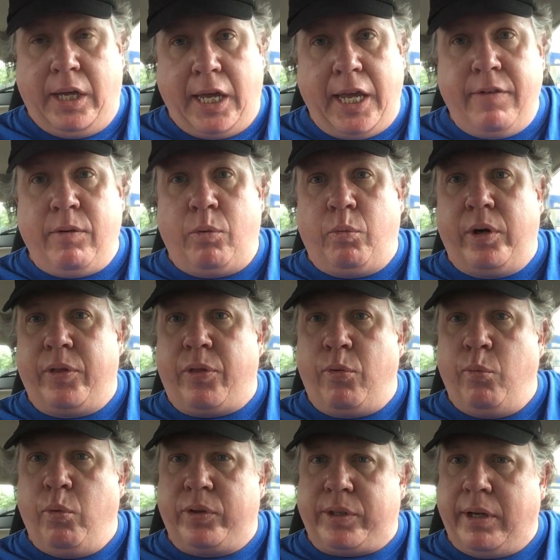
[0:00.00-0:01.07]
Even with
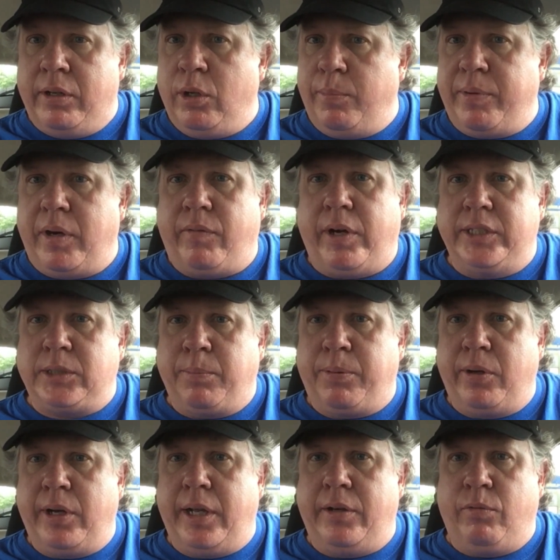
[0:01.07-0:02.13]
that little bit of ice I
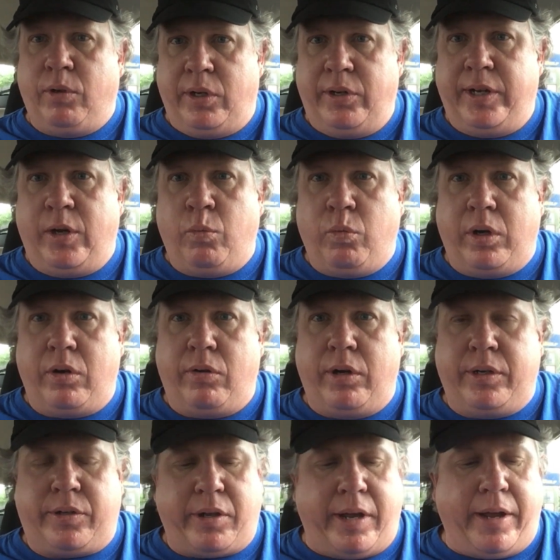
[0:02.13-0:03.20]
put in, really didn't
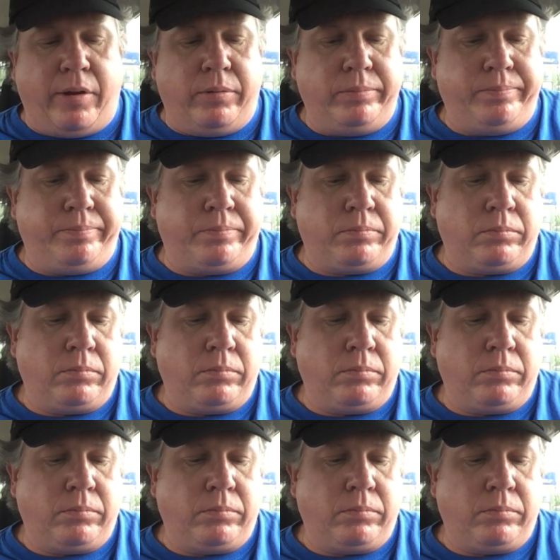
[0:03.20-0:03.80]
water it down.